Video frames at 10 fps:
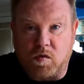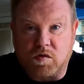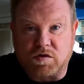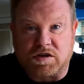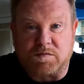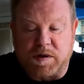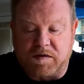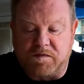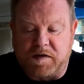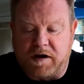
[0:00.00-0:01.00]
She's
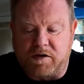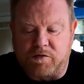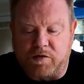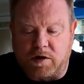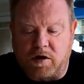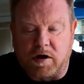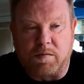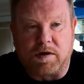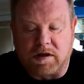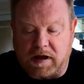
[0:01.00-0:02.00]
been very
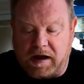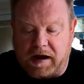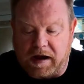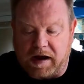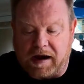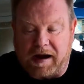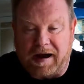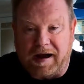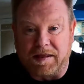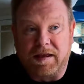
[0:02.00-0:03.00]
reliable
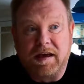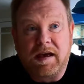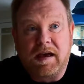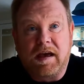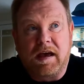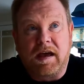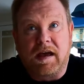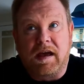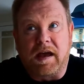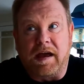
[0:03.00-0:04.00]
and
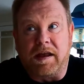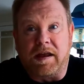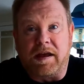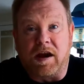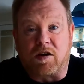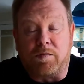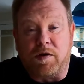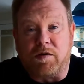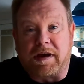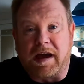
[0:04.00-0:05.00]
in her
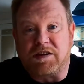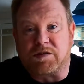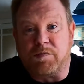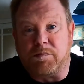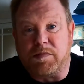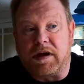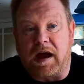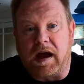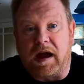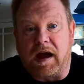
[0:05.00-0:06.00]
communication with me,
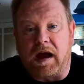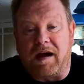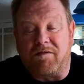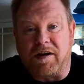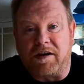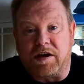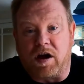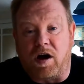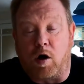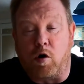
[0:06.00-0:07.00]
and very
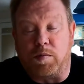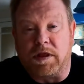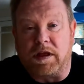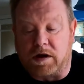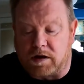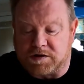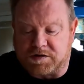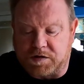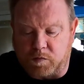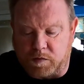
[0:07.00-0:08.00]
open and
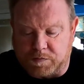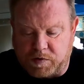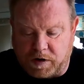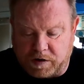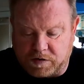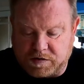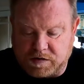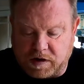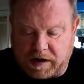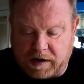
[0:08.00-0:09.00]
honest with the product.
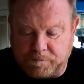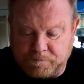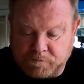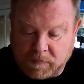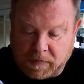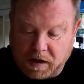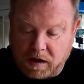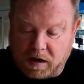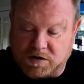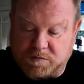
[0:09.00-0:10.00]

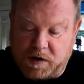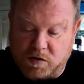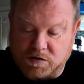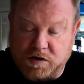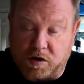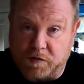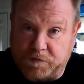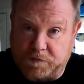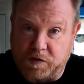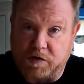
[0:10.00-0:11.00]
I suppose
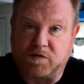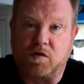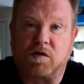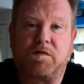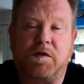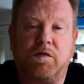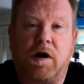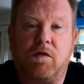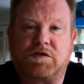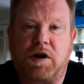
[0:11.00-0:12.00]
I've took a few
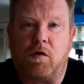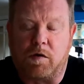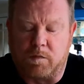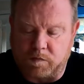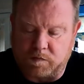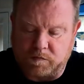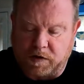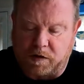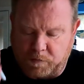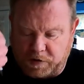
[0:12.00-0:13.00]
notes, so I
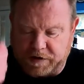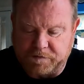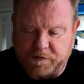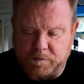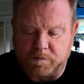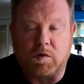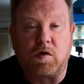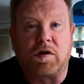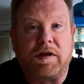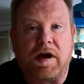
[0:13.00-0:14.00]
don't mind if I'm
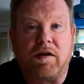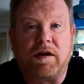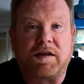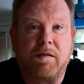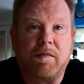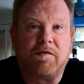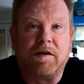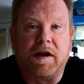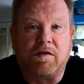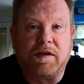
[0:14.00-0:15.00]
looking down at them every
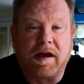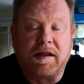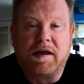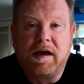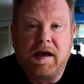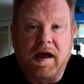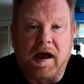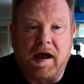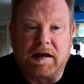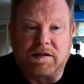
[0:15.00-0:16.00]
now and then.
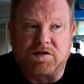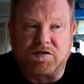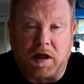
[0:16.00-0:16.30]
There's a